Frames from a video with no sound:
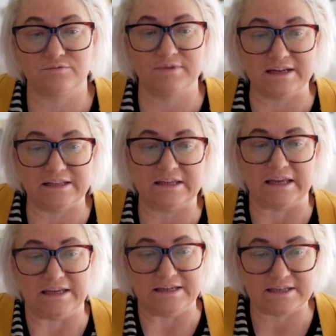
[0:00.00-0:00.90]
really
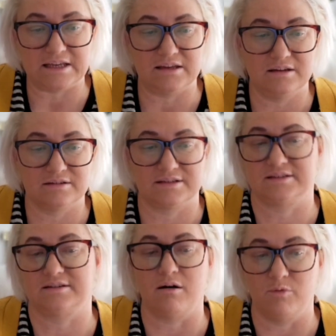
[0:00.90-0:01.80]
easy to
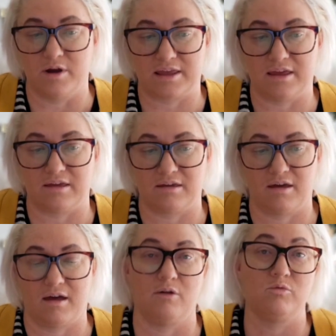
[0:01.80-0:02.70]
start working
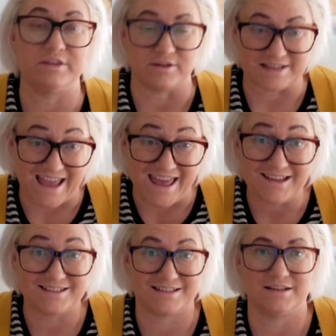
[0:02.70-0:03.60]
with your
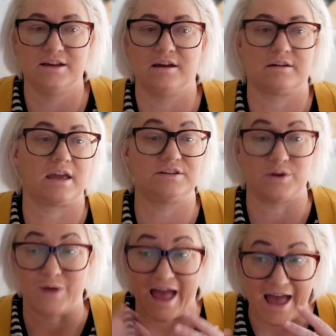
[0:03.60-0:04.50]
text. Okay,
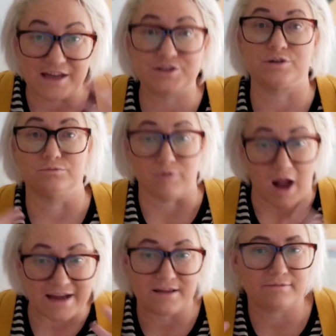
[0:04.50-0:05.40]
so as you're
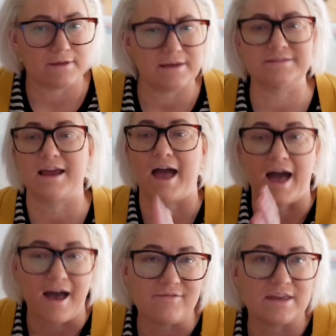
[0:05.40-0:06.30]
writing things,
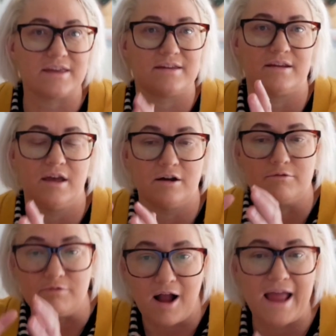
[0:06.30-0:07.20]
having it
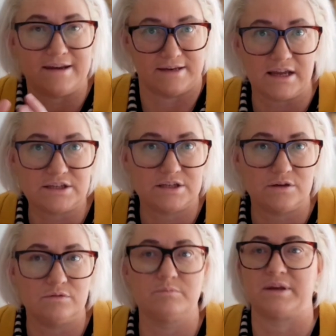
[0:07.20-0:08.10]
right next to
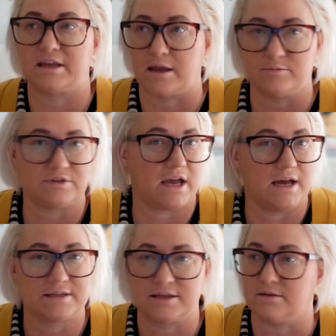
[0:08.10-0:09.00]
you and being able to
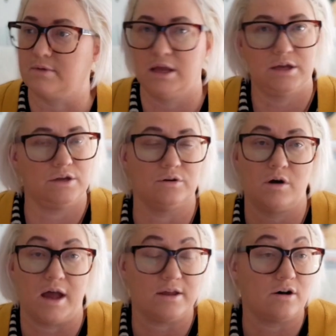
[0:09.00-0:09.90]
ask it, you know,
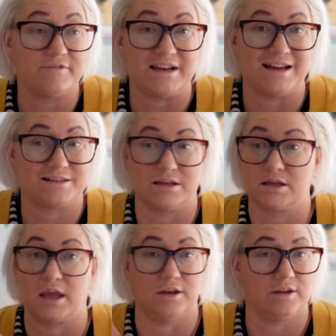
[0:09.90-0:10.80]
I often ask
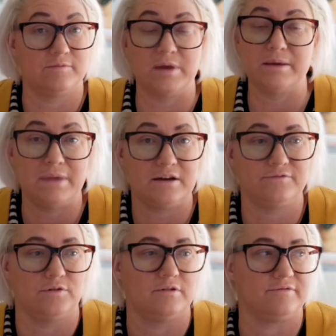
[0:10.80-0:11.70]
it, can you give me a
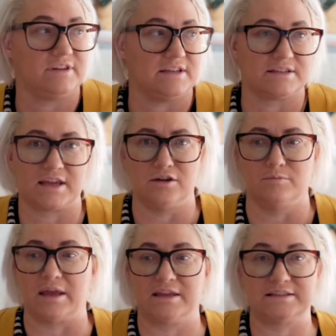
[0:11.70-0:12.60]
metaphor for this? Can you
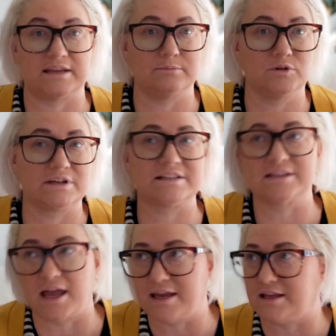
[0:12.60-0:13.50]
make it sound more
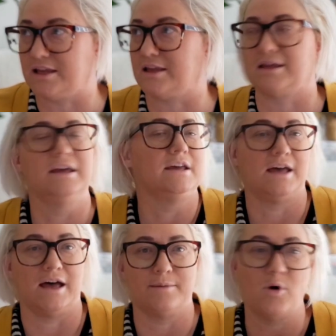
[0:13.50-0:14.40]
exciting?
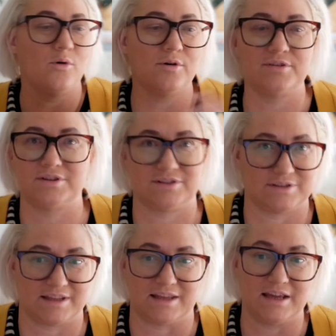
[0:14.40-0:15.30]
All those
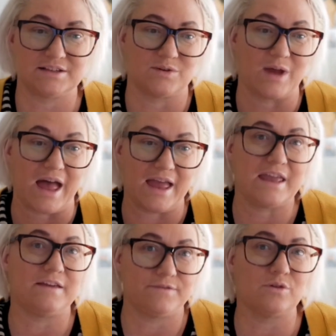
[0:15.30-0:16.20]
sorts of things. So
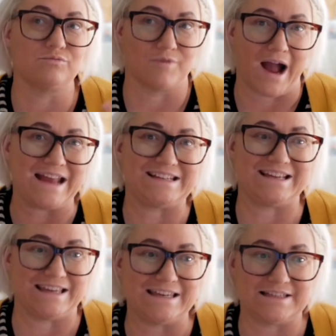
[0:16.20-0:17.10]
if you're
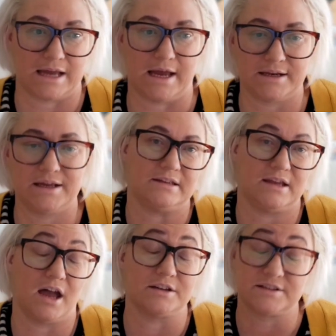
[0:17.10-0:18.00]
writing in Tana,
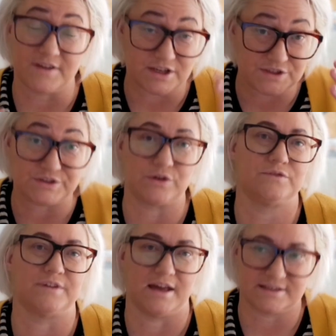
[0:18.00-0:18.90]
I just find it so
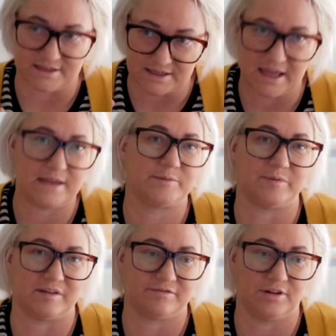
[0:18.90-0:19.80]
fast and it keeps
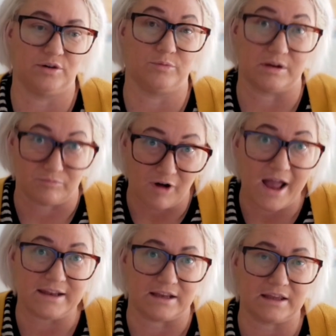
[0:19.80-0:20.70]
me in flow when I'm
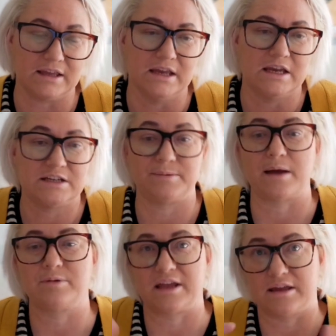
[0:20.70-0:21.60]
writing to be
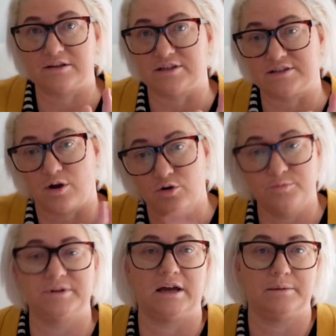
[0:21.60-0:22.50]
able to just
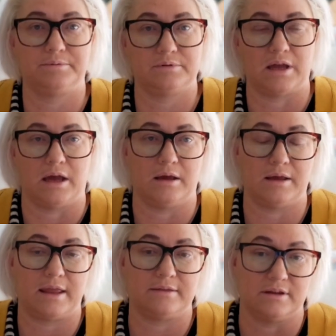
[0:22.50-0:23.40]
open up
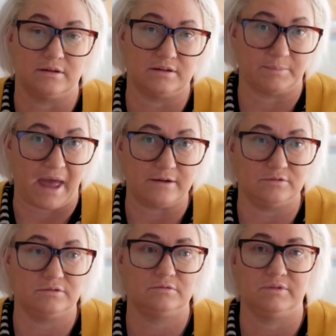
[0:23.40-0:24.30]
the
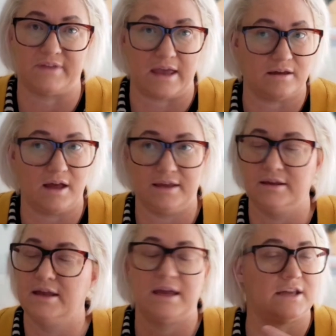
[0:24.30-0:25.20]
panel with AI
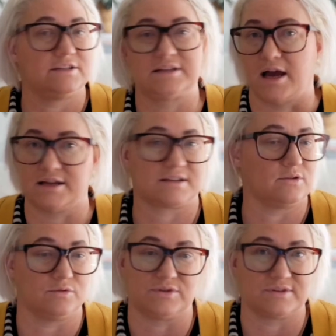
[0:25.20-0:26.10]
and just ask
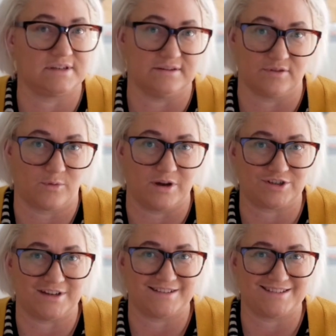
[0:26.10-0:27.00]
it all sorts of different
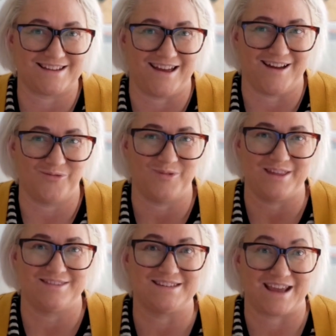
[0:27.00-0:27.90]
questions
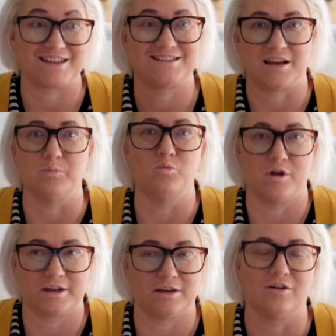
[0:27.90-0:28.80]
with the text that I'm
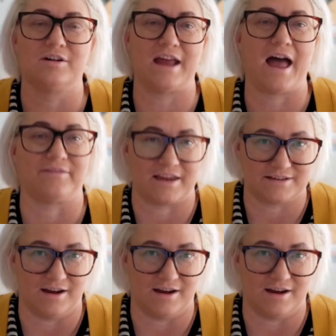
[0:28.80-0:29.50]
working on at that